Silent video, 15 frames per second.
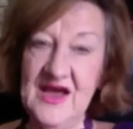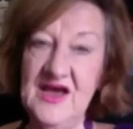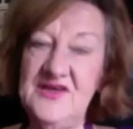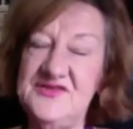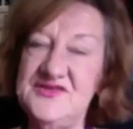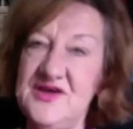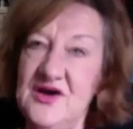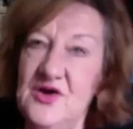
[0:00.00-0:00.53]

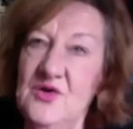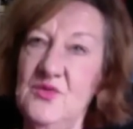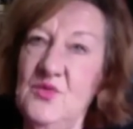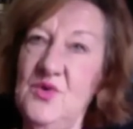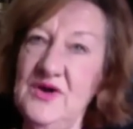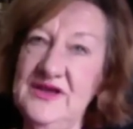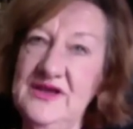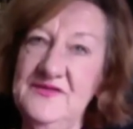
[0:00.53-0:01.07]
So
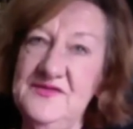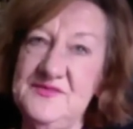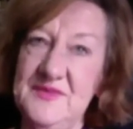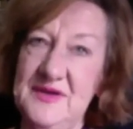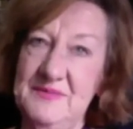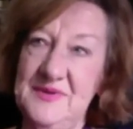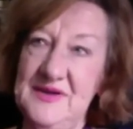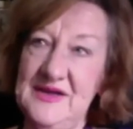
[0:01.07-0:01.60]
what gives
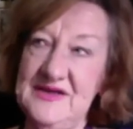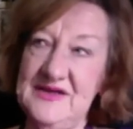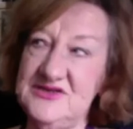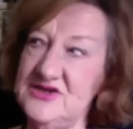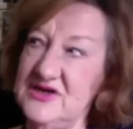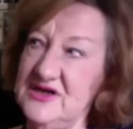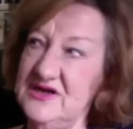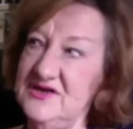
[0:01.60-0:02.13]
me
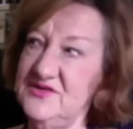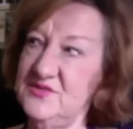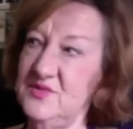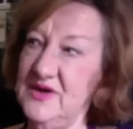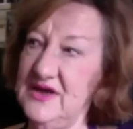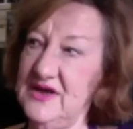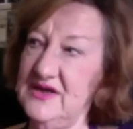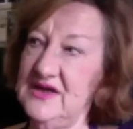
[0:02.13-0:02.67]
pleasure is
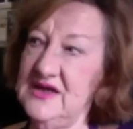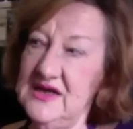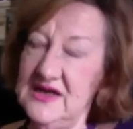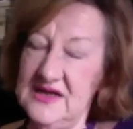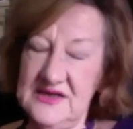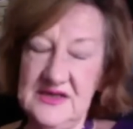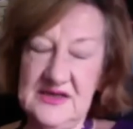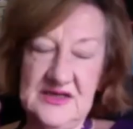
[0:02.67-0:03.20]
when
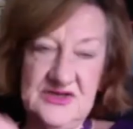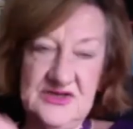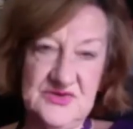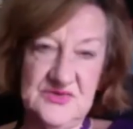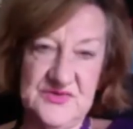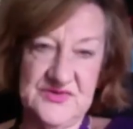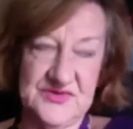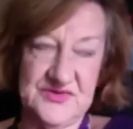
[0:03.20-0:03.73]
an
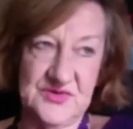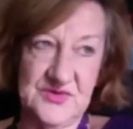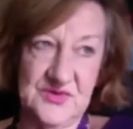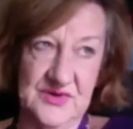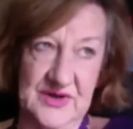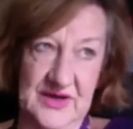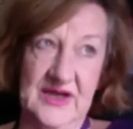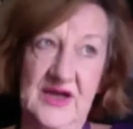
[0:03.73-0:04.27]
initial
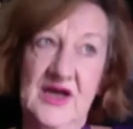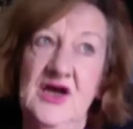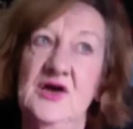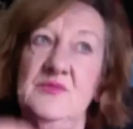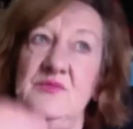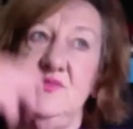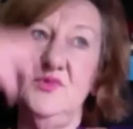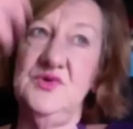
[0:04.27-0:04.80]
story
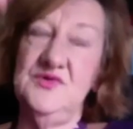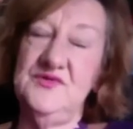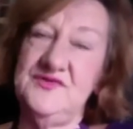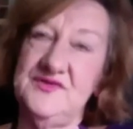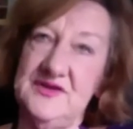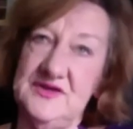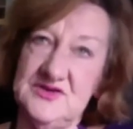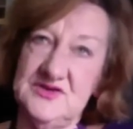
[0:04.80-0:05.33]
moves
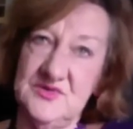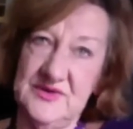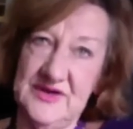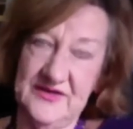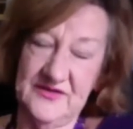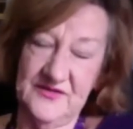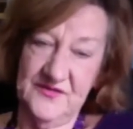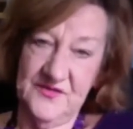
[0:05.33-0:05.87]
into
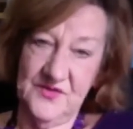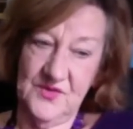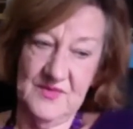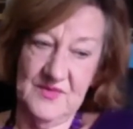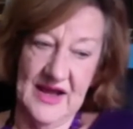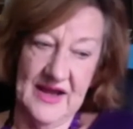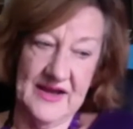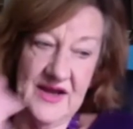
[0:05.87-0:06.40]
another
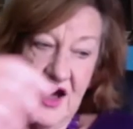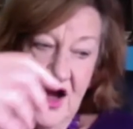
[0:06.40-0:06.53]
format.